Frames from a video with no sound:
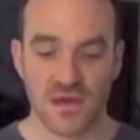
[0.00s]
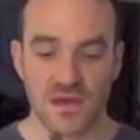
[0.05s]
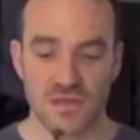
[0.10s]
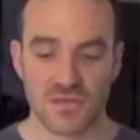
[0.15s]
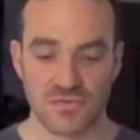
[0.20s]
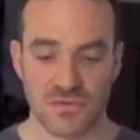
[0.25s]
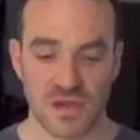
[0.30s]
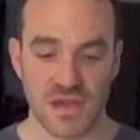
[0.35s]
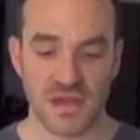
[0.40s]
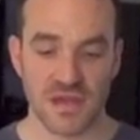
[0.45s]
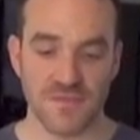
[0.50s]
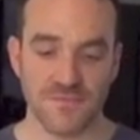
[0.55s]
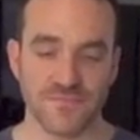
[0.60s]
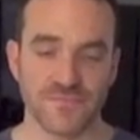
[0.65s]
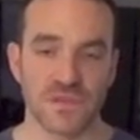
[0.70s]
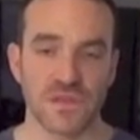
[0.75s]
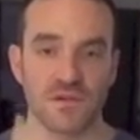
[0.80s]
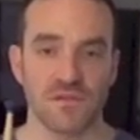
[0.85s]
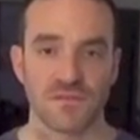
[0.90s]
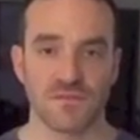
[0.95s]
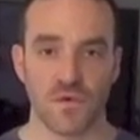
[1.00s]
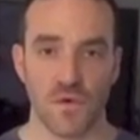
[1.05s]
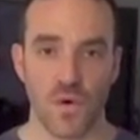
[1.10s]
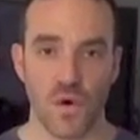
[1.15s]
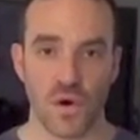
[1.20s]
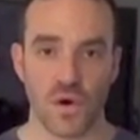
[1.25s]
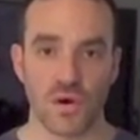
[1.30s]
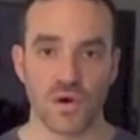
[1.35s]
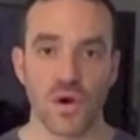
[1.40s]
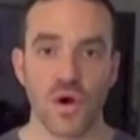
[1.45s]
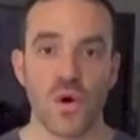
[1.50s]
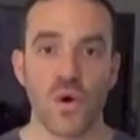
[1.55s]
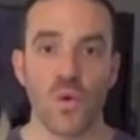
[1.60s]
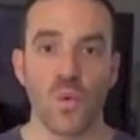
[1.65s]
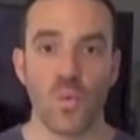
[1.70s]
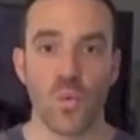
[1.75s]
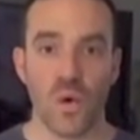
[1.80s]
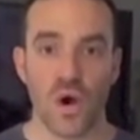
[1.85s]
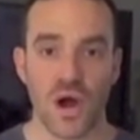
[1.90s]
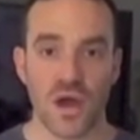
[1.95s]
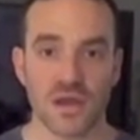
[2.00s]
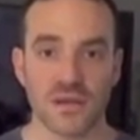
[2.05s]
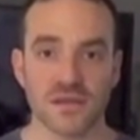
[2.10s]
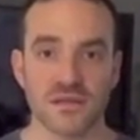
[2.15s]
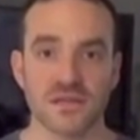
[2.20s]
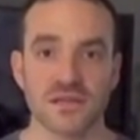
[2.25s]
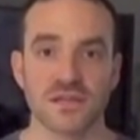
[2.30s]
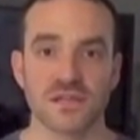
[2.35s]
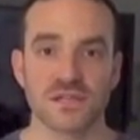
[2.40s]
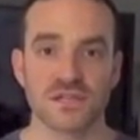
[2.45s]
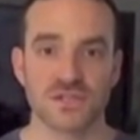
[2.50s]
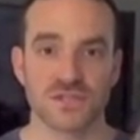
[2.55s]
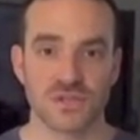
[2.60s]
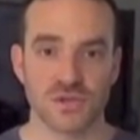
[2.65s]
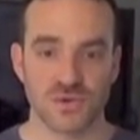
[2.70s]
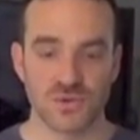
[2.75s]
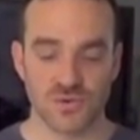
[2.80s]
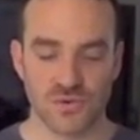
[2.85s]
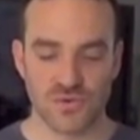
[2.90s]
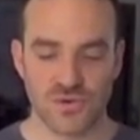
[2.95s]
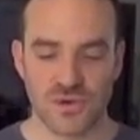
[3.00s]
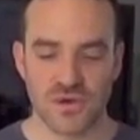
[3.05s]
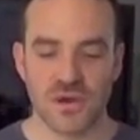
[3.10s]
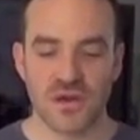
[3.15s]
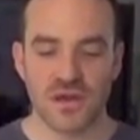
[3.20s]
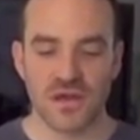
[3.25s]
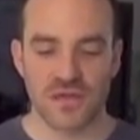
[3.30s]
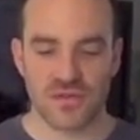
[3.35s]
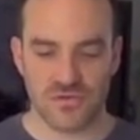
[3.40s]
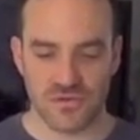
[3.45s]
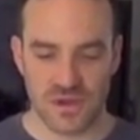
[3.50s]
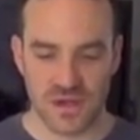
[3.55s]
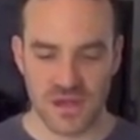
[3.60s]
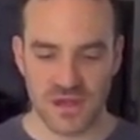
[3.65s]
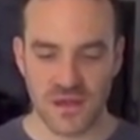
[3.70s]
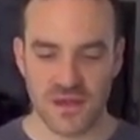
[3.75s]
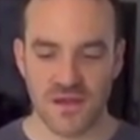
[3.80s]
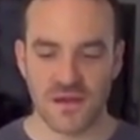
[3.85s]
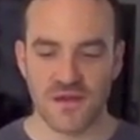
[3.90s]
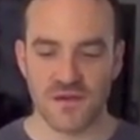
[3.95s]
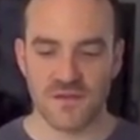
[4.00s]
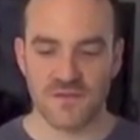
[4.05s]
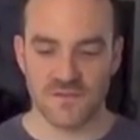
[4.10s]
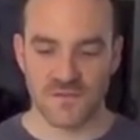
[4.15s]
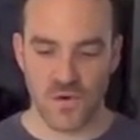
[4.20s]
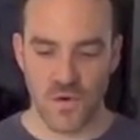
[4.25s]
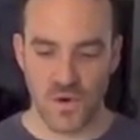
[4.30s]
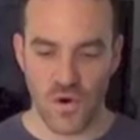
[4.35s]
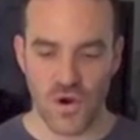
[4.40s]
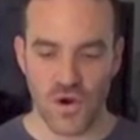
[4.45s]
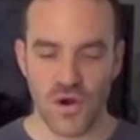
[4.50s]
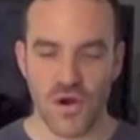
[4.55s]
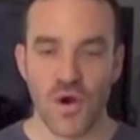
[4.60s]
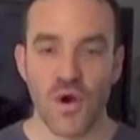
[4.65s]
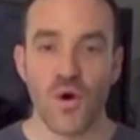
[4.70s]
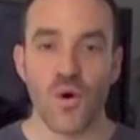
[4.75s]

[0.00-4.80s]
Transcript: 3, 4. 1, 2, 3, 4.